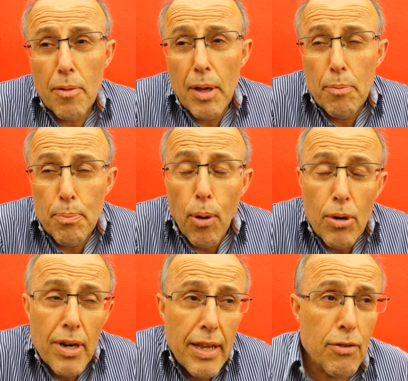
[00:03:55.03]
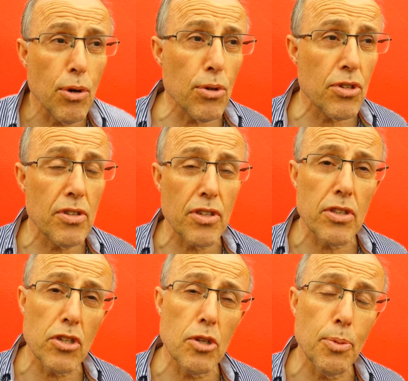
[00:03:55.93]
importantly, of course,
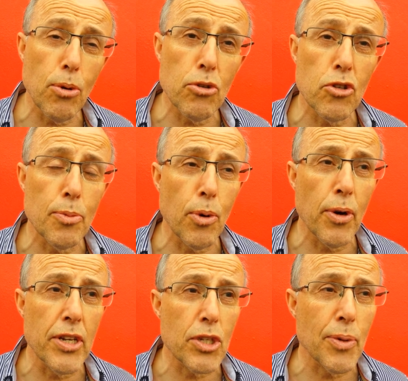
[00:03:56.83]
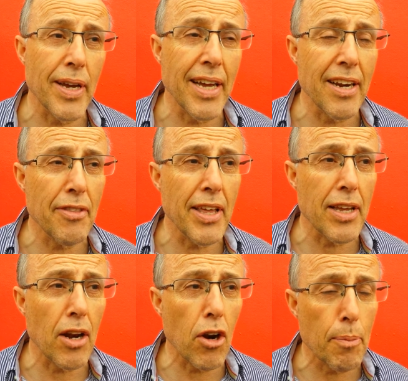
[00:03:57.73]
the supporters are bought into it. And I
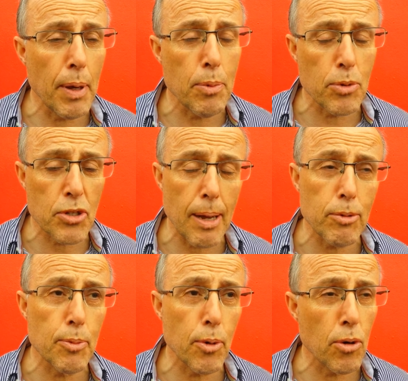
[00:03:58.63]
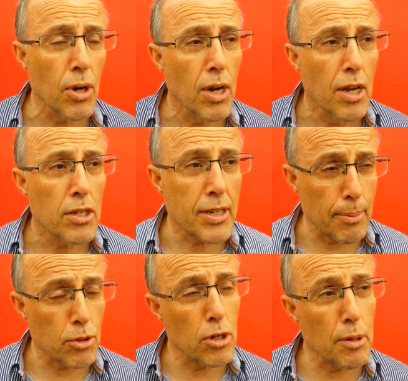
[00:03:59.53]
think a lot of people were
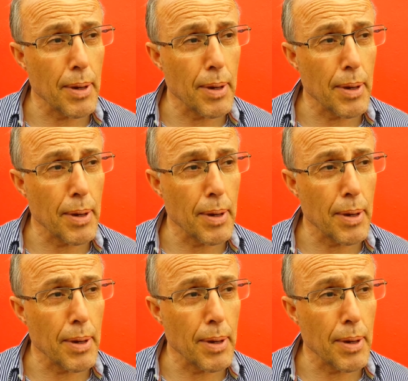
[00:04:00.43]
sceptical